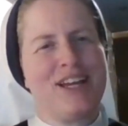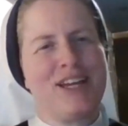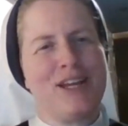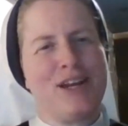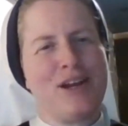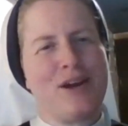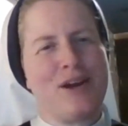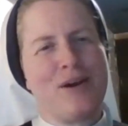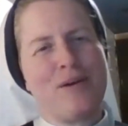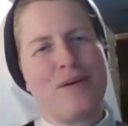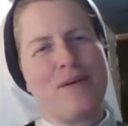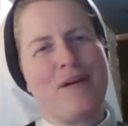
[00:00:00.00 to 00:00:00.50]

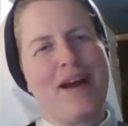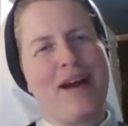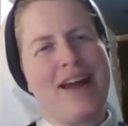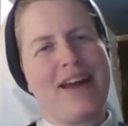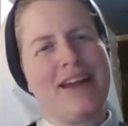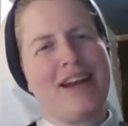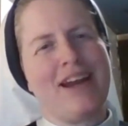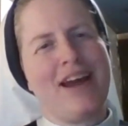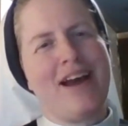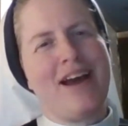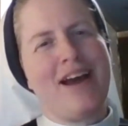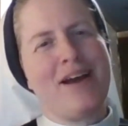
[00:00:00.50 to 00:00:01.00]

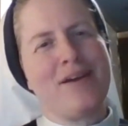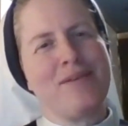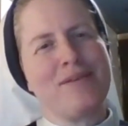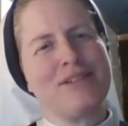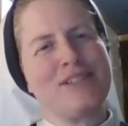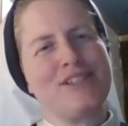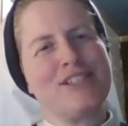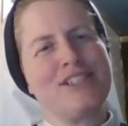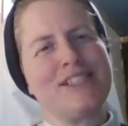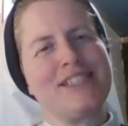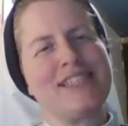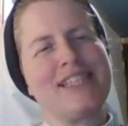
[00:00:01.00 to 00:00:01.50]
and I
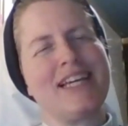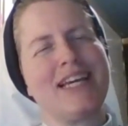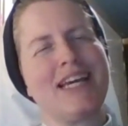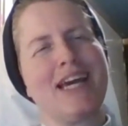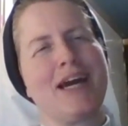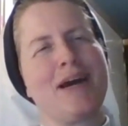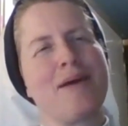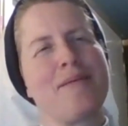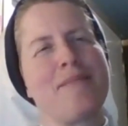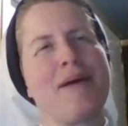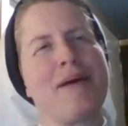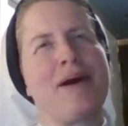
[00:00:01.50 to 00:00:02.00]
was just
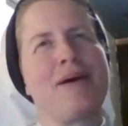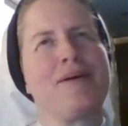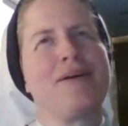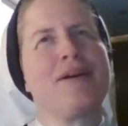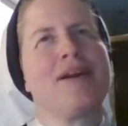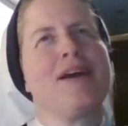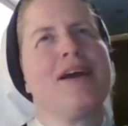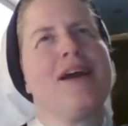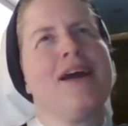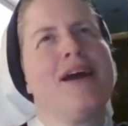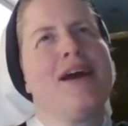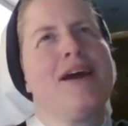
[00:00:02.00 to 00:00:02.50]
thinking
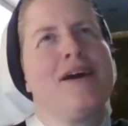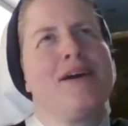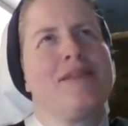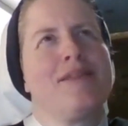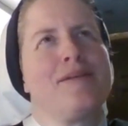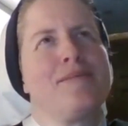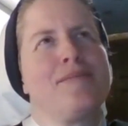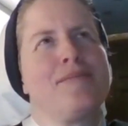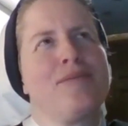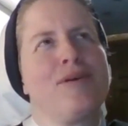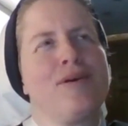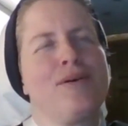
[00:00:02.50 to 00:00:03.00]
about
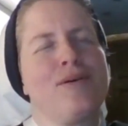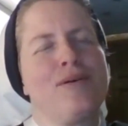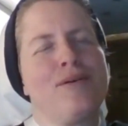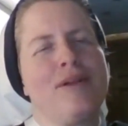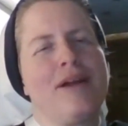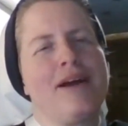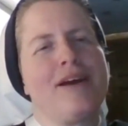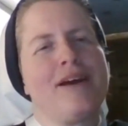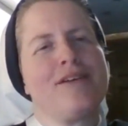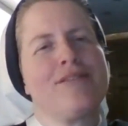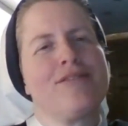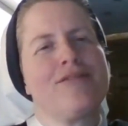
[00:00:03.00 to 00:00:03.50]
the
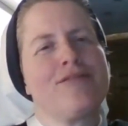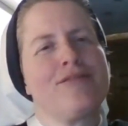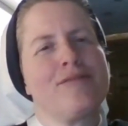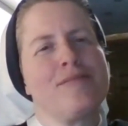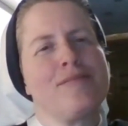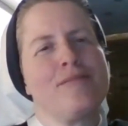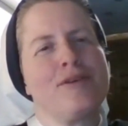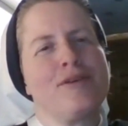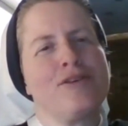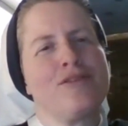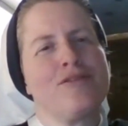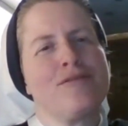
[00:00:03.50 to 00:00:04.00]
pro-life
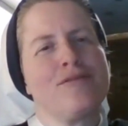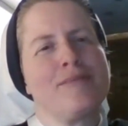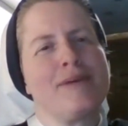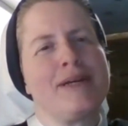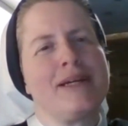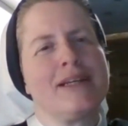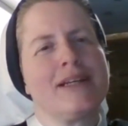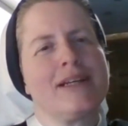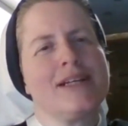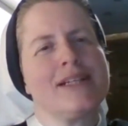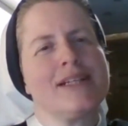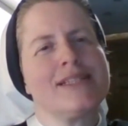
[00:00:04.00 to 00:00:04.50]

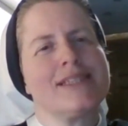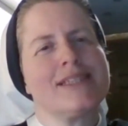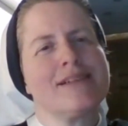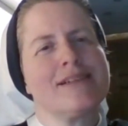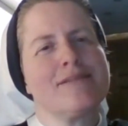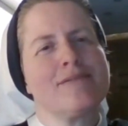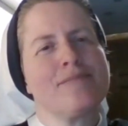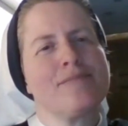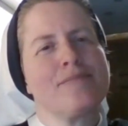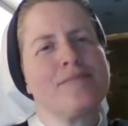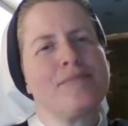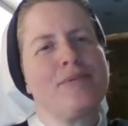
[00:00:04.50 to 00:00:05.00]
movement, because
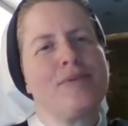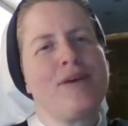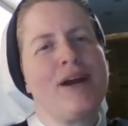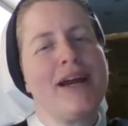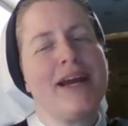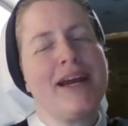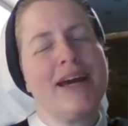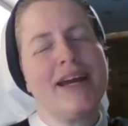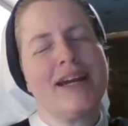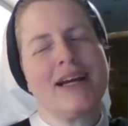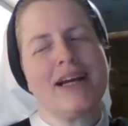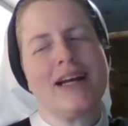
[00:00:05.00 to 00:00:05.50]

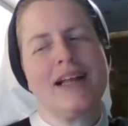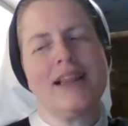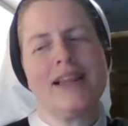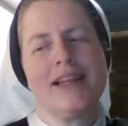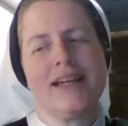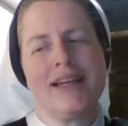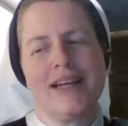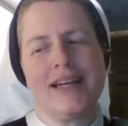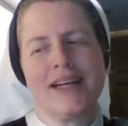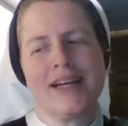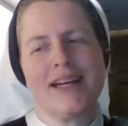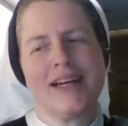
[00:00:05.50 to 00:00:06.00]
praying at a
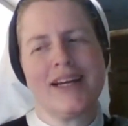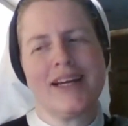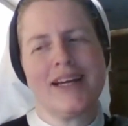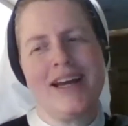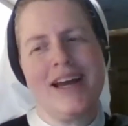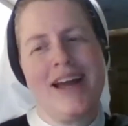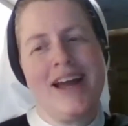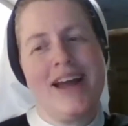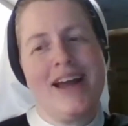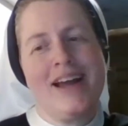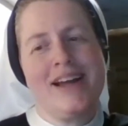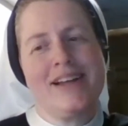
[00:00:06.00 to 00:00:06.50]
clinic
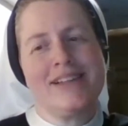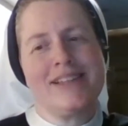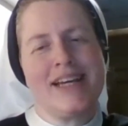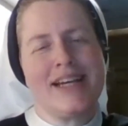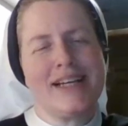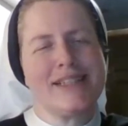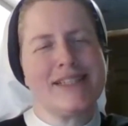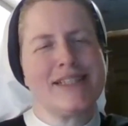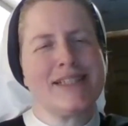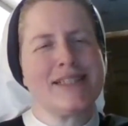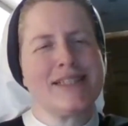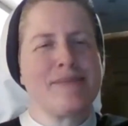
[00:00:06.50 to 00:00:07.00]

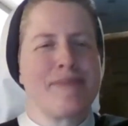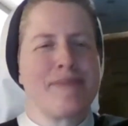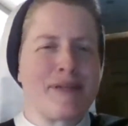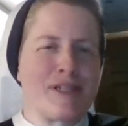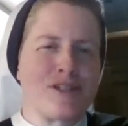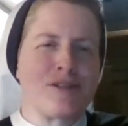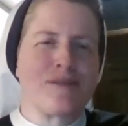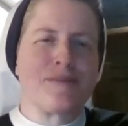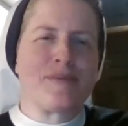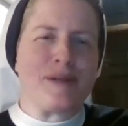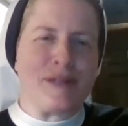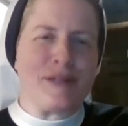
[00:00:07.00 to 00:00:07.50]
takes a
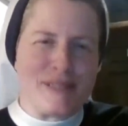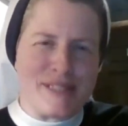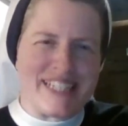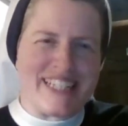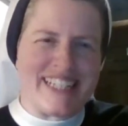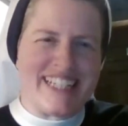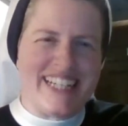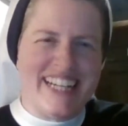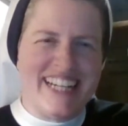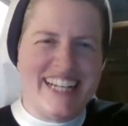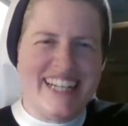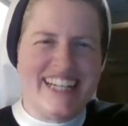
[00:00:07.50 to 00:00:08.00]
special
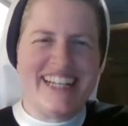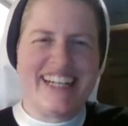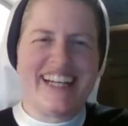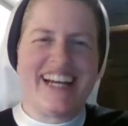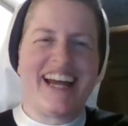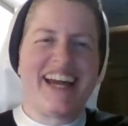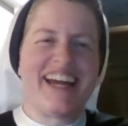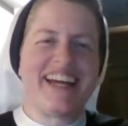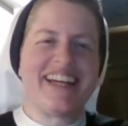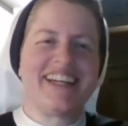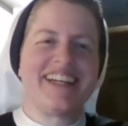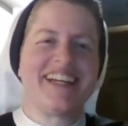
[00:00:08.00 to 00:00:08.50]
person.
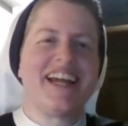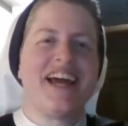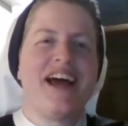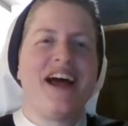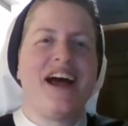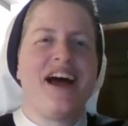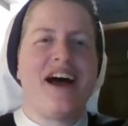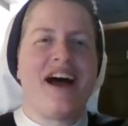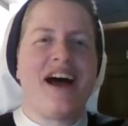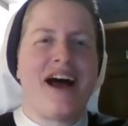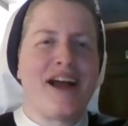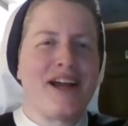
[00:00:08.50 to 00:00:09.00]
And
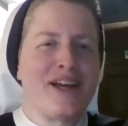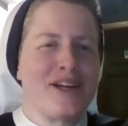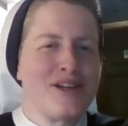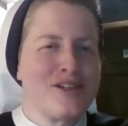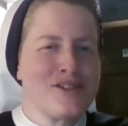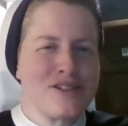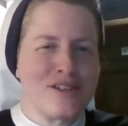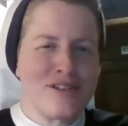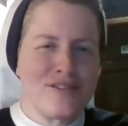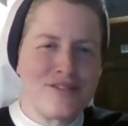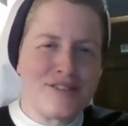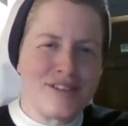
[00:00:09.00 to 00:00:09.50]
I
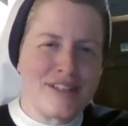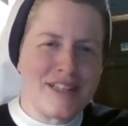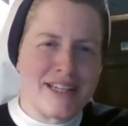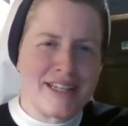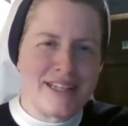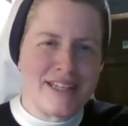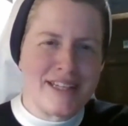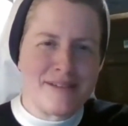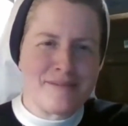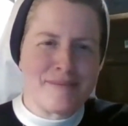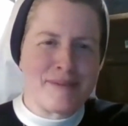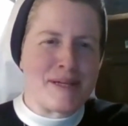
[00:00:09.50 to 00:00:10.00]
usually feel
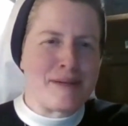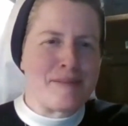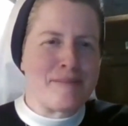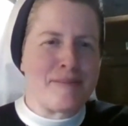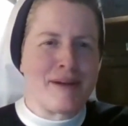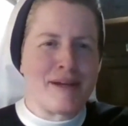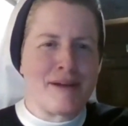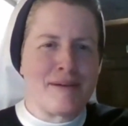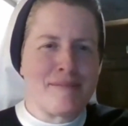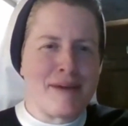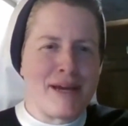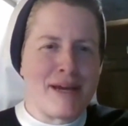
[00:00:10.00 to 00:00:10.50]
like I'm hit
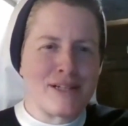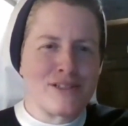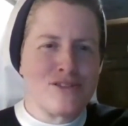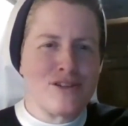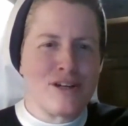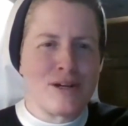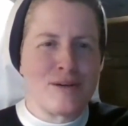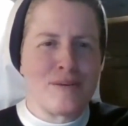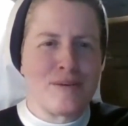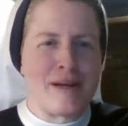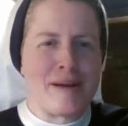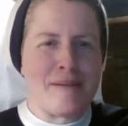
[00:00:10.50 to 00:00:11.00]
by a Mack
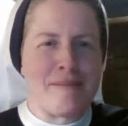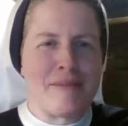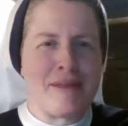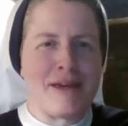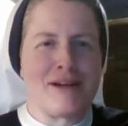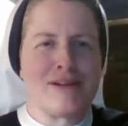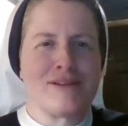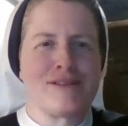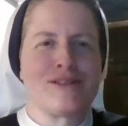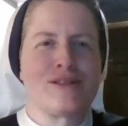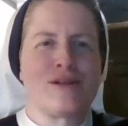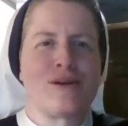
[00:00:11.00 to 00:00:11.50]
truck when I'm
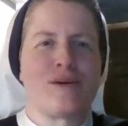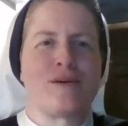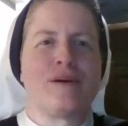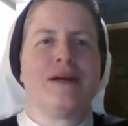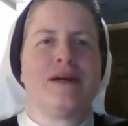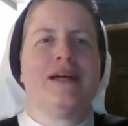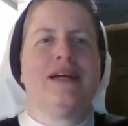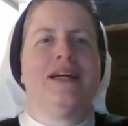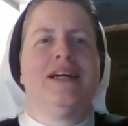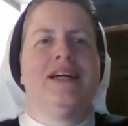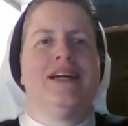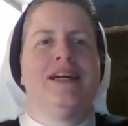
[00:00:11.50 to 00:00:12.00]
there. So